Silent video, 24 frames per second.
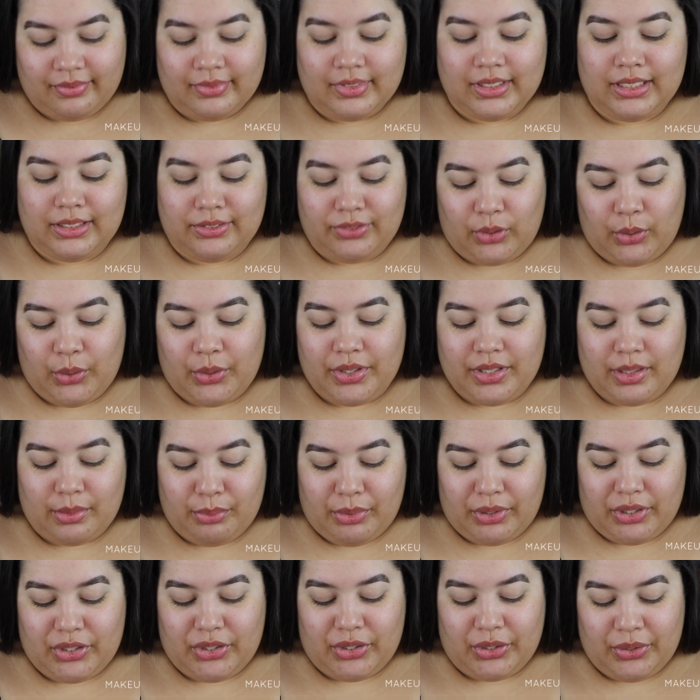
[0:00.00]
And of course, I'm
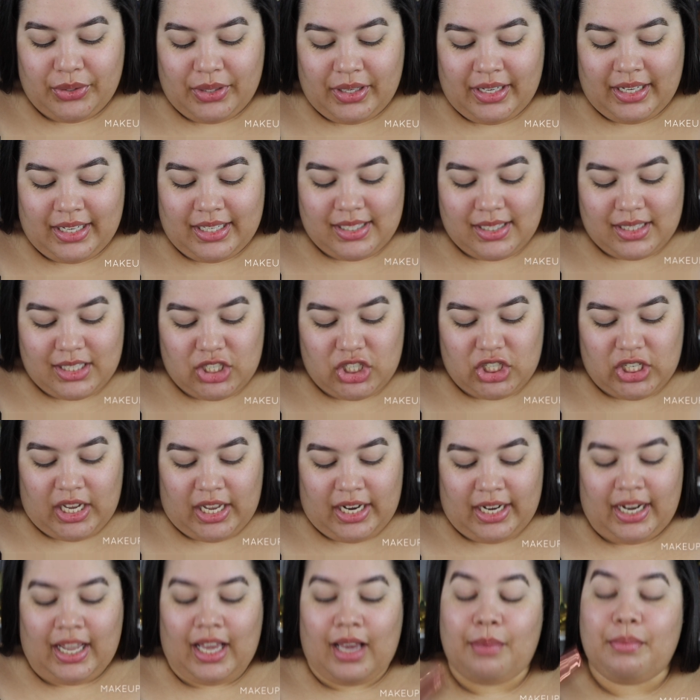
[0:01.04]
pretty sure you can guess the
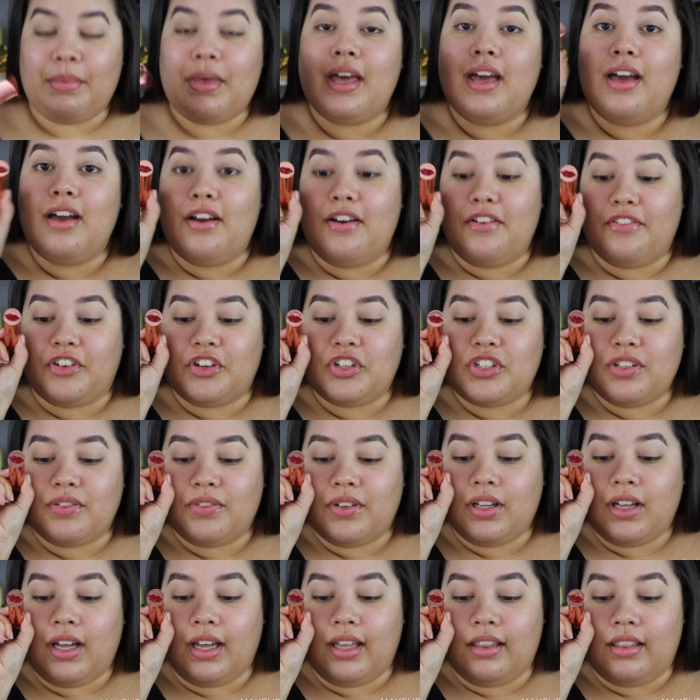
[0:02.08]
shade name. First of
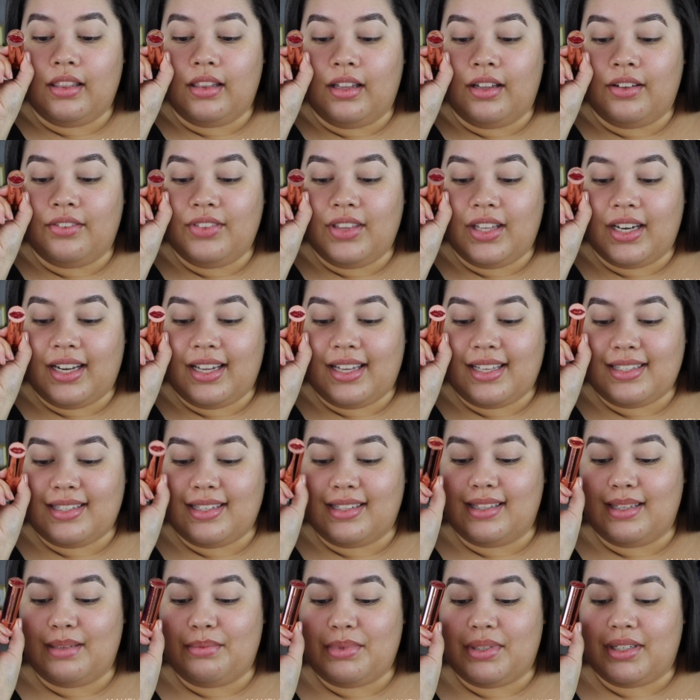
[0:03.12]
all, I love that it has the
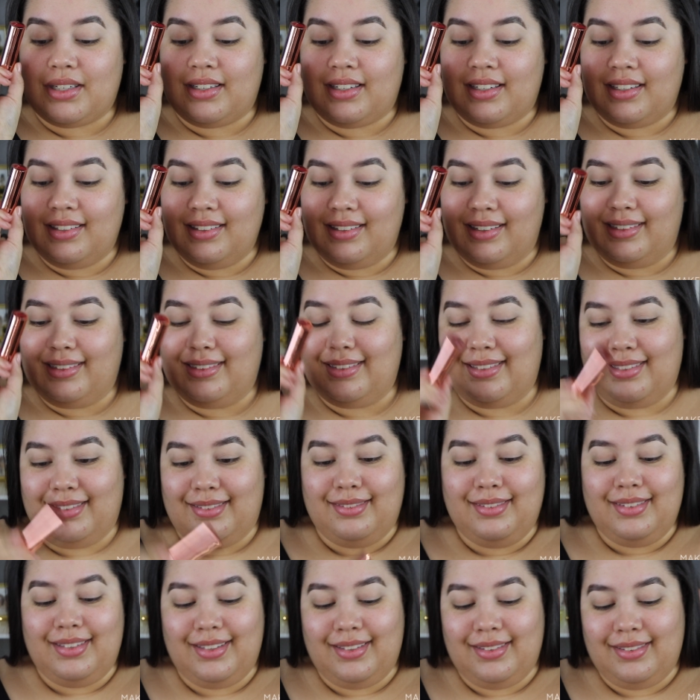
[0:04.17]
lips on it. It looks so
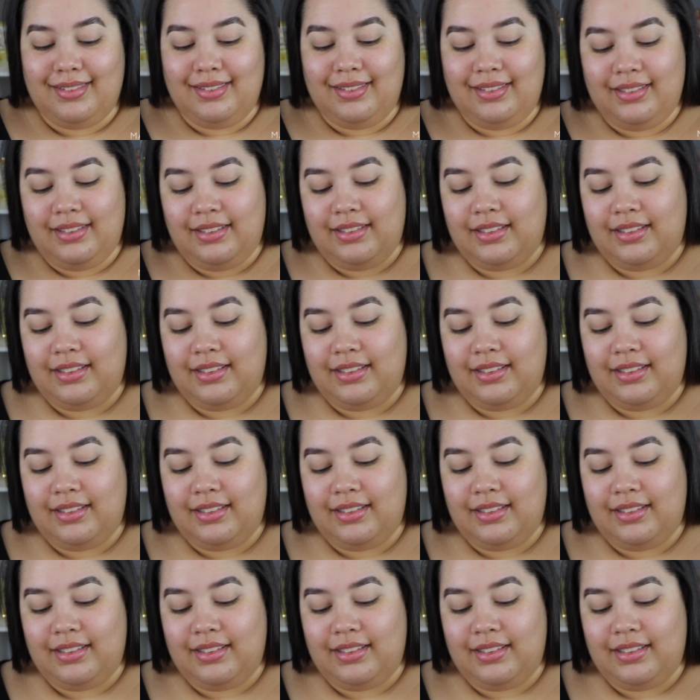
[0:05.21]
cute.